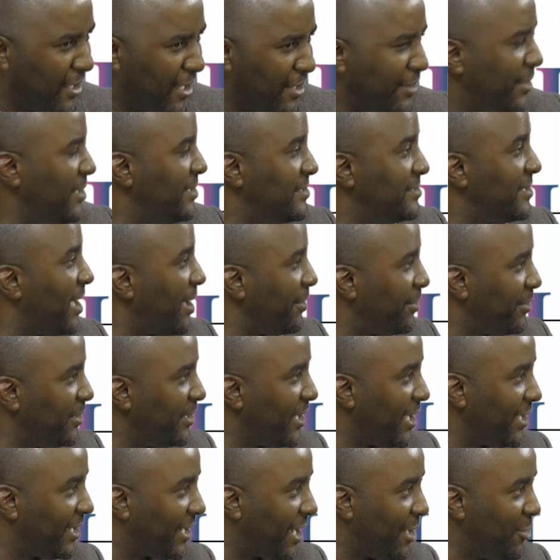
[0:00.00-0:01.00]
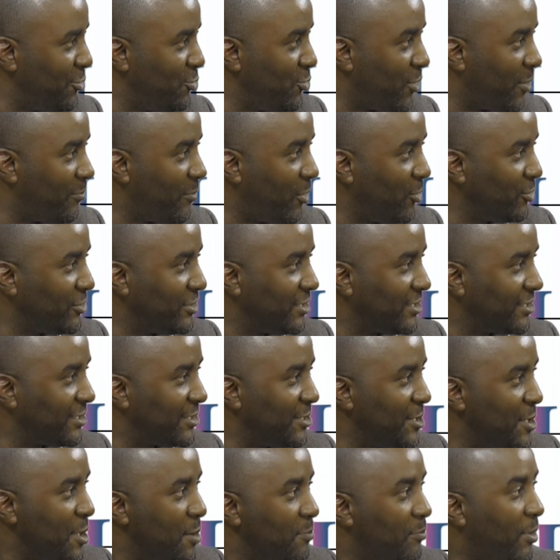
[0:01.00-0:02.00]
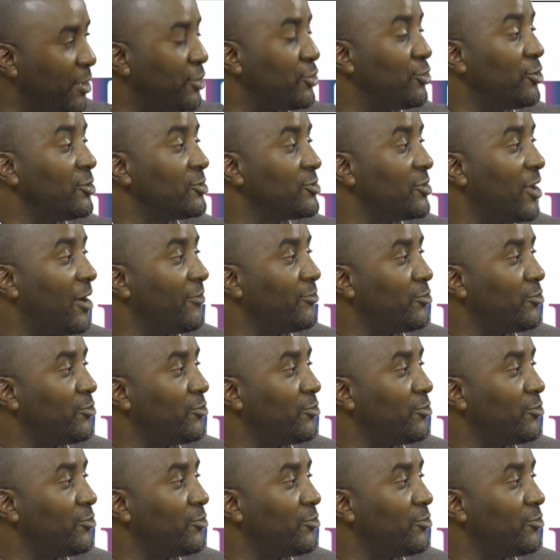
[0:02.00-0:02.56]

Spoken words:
there's nothing I can do about it. But you also